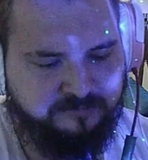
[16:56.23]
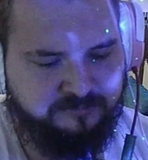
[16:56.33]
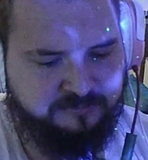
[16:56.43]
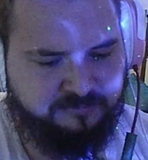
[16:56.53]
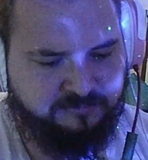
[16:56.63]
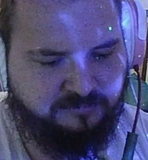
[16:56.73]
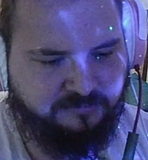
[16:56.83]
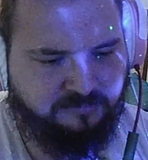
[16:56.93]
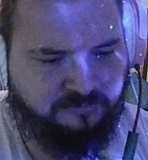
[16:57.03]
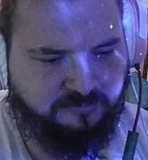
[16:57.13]

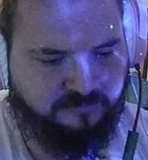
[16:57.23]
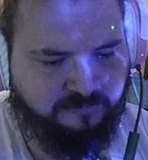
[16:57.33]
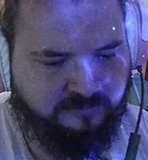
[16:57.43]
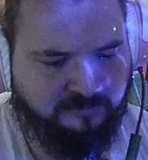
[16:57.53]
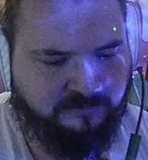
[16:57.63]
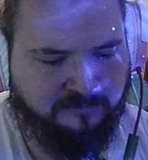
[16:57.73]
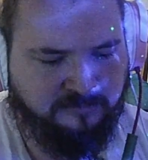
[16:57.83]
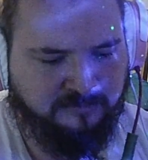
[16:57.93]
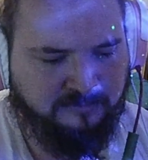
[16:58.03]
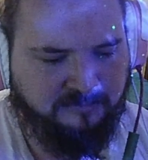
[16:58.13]

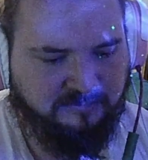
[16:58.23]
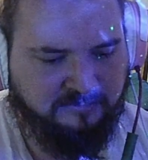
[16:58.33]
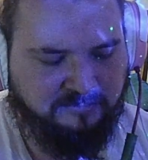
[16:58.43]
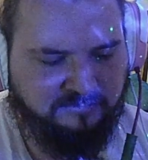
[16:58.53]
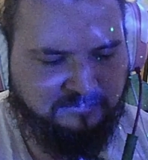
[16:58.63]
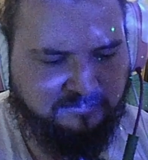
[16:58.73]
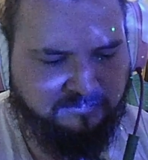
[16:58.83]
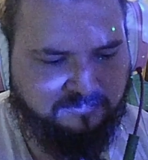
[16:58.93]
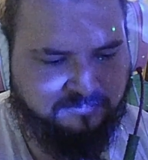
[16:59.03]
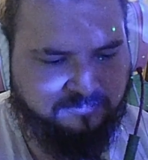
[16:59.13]

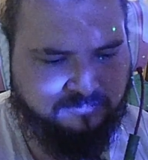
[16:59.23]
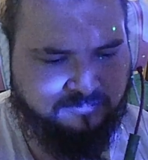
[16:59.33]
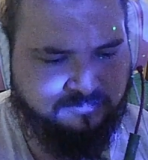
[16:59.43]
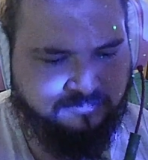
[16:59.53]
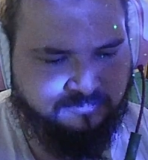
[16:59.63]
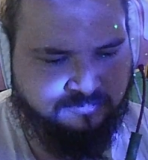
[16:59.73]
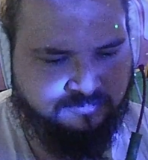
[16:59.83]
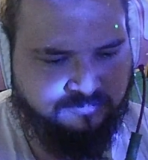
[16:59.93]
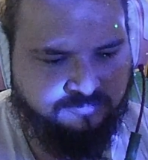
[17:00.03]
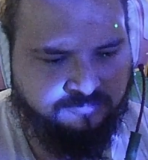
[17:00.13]

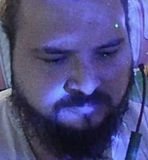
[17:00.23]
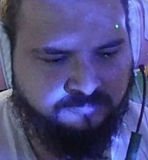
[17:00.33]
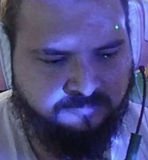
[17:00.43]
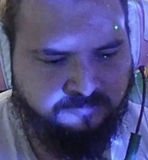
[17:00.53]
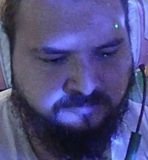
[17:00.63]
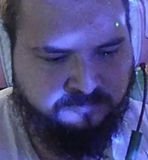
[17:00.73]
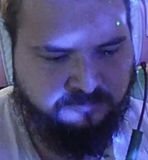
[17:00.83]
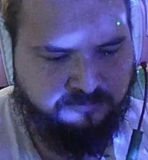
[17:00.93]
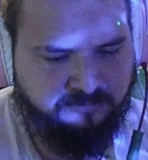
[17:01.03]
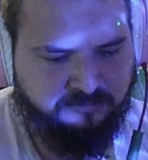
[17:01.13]

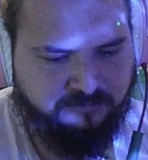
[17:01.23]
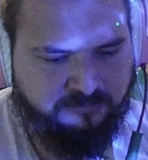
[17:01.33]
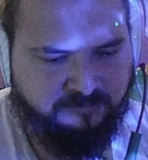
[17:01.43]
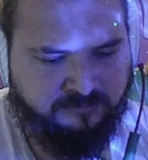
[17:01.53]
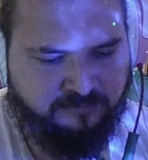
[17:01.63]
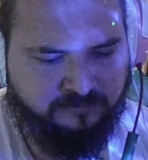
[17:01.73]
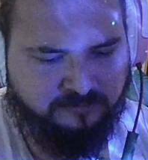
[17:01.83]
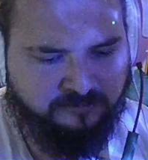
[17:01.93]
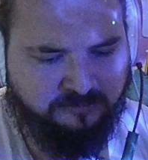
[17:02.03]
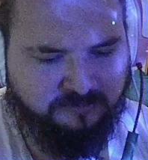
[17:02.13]

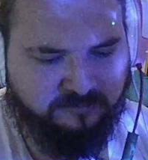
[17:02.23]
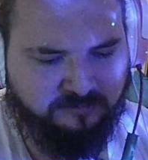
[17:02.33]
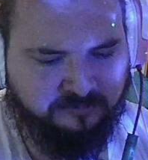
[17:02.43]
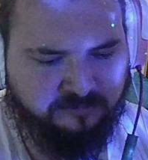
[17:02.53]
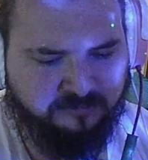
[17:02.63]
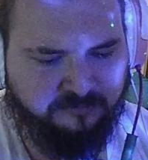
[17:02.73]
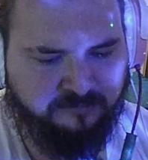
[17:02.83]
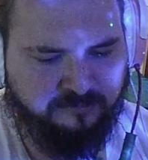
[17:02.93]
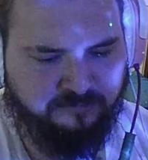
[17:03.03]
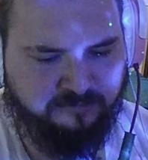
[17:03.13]

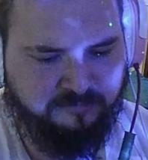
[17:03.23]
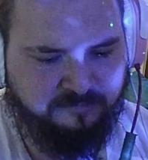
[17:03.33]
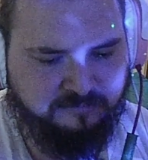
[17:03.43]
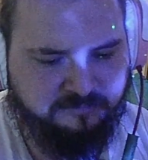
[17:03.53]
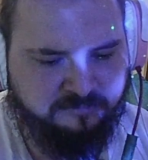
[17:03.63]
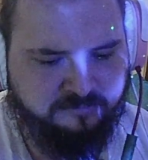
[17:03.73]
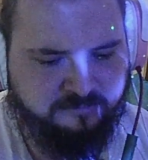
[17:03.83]
This person isn't speaking.